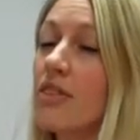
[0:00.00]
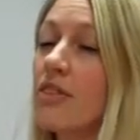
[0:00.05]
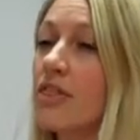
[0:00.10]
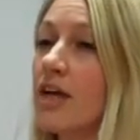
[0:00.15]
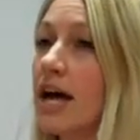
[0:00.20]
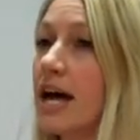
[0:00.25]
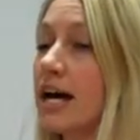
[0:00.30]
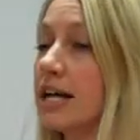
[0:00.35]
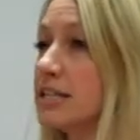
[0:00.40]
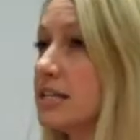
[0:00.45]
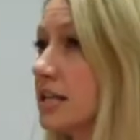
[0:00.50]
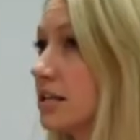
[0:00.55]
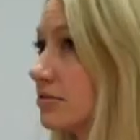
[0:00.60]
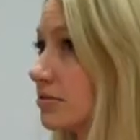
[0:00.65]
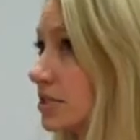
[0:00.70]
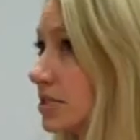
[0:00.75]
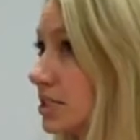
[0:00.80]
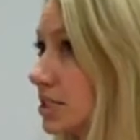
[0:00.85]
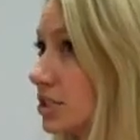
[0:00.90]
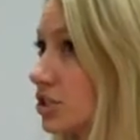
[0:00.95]
their
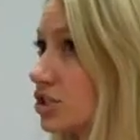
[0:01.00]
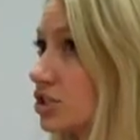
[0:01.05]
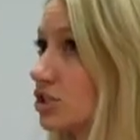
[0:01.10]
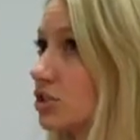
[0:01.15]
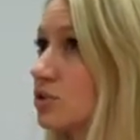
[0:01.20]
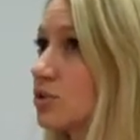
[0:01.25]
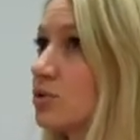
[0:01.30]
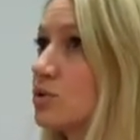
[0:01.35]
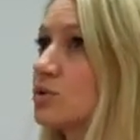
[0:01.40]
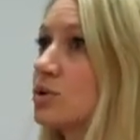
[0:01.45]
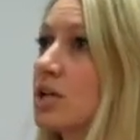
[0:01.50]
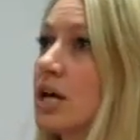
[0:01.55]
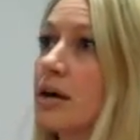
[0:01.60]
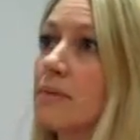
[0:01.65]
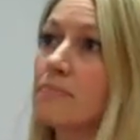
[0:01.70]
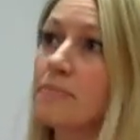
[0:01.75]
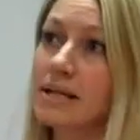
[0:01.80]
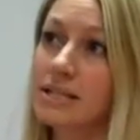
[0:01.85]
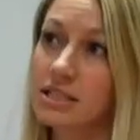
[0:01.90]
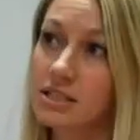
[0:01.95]
adherence issues,
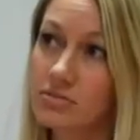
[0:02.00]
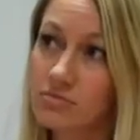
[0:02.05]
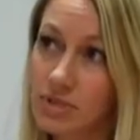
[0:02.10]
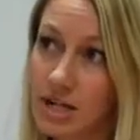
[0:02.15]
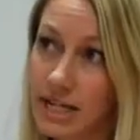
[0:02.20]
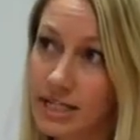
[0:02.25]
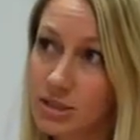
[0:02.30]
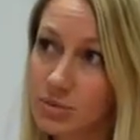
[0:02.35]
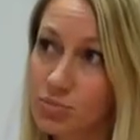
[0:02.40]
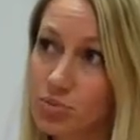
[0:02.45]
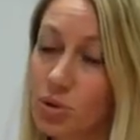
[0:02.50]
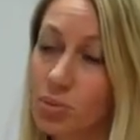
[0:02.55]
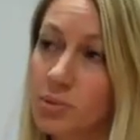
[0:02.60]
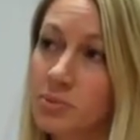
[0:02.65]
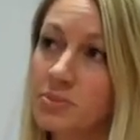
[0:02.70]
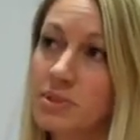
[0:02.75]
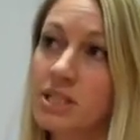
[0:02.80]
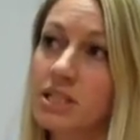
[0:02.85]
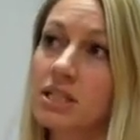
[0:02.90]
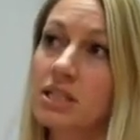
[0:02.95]
medicine-related
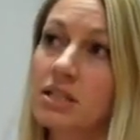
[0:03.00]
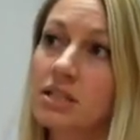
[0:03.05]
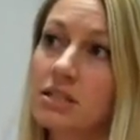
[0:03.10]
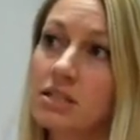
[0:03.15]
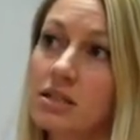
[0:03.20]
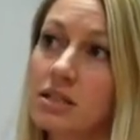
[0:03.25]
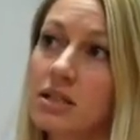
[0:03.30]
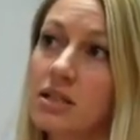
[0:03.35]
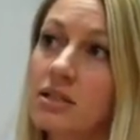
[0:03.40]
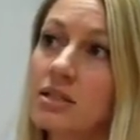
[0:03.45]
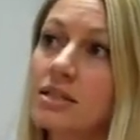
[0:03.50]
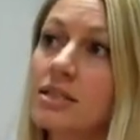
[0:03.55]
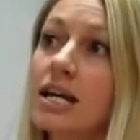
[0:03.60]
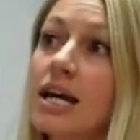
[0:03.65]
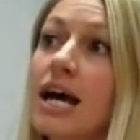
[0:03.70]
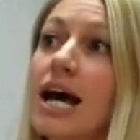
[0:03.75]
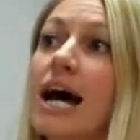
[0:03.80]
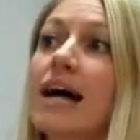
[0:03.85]
problems and concerns,